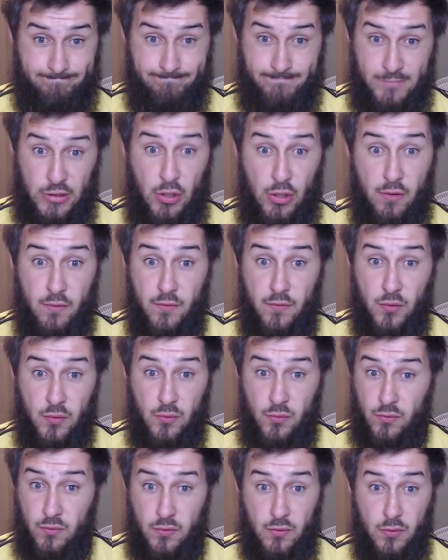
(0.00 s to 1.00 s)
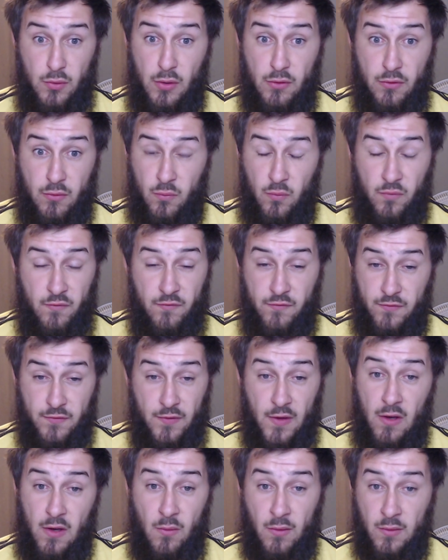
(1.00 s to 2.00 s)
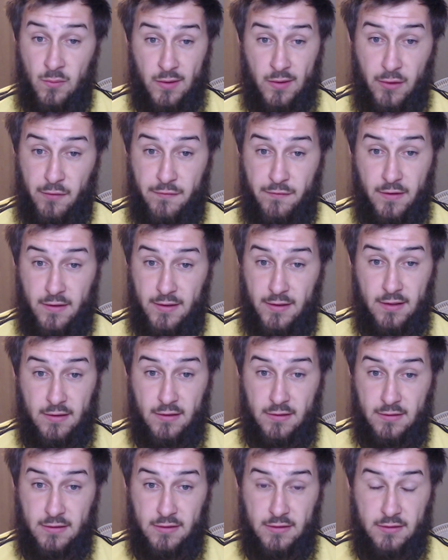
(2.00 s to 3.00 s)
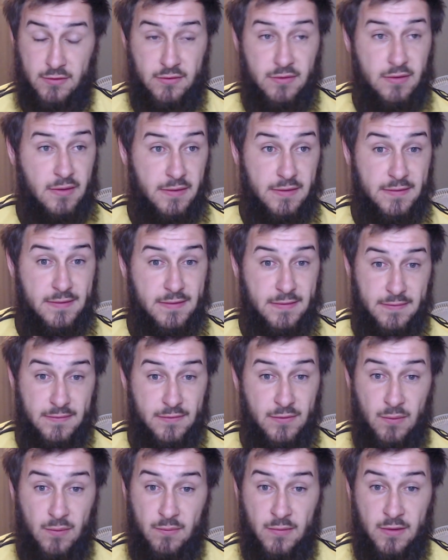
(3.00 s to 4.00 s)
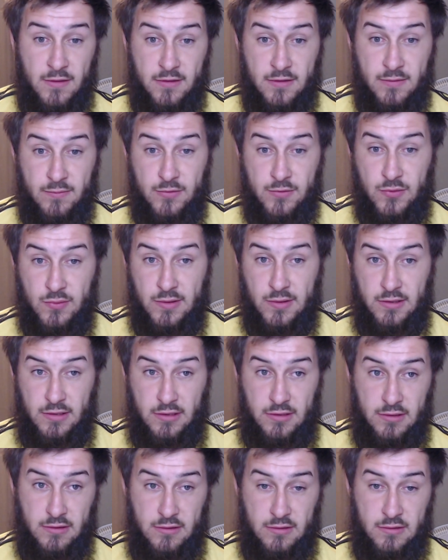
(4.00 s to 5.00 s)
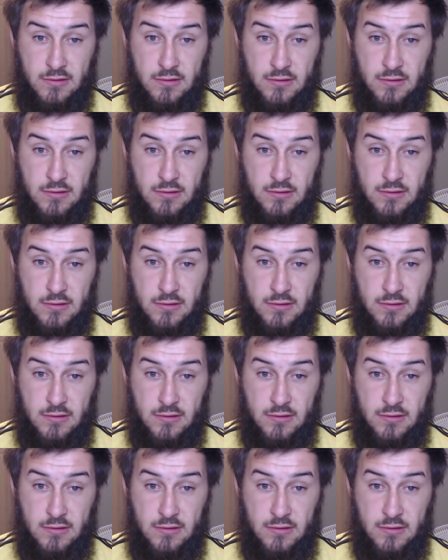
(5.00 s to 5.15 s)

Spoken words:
You either far one far the other. It's not much in between, you know?